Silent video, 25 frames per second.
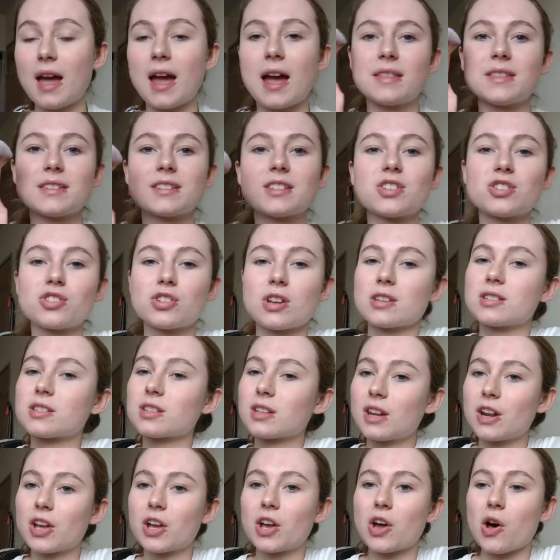And this is
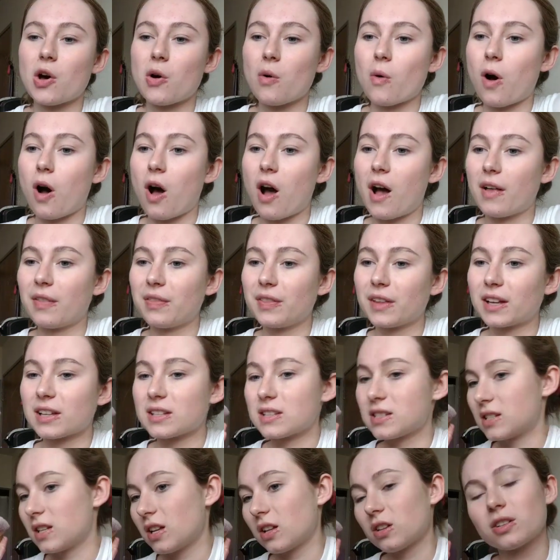just gonna go on the
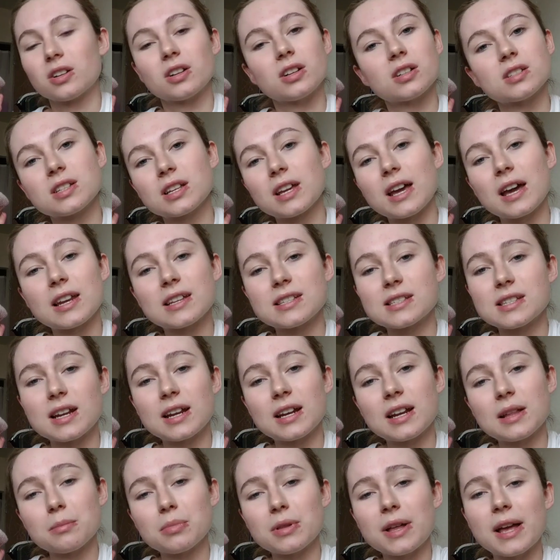concealer to kind of
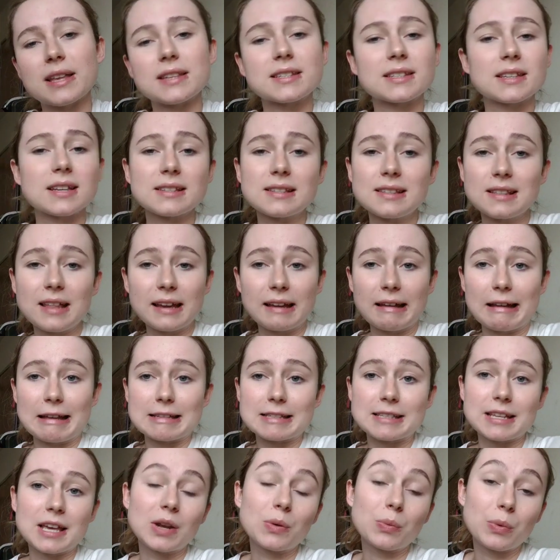set it in place, because like
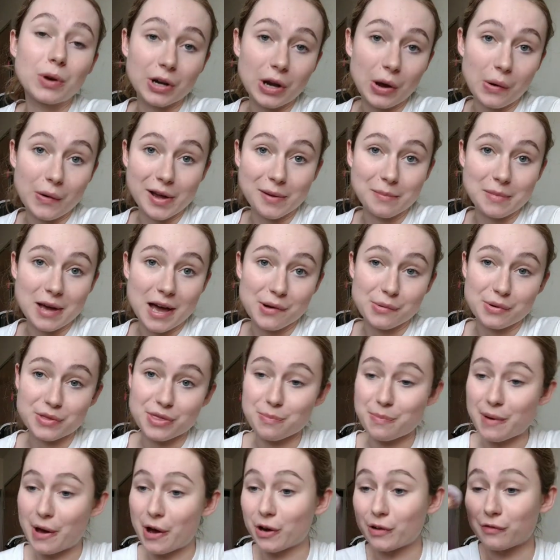I said, we're going back
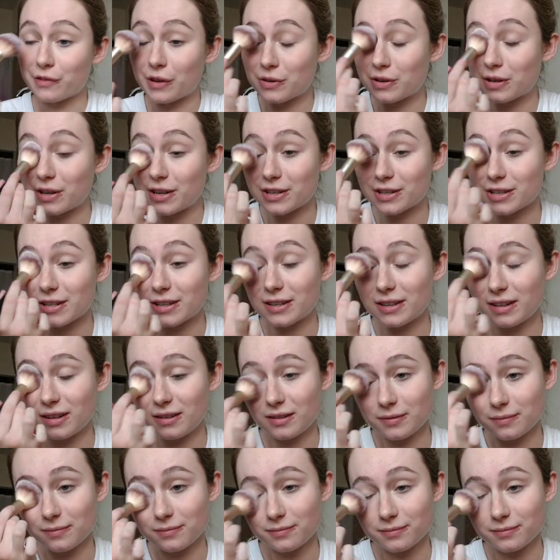with the powder foundation.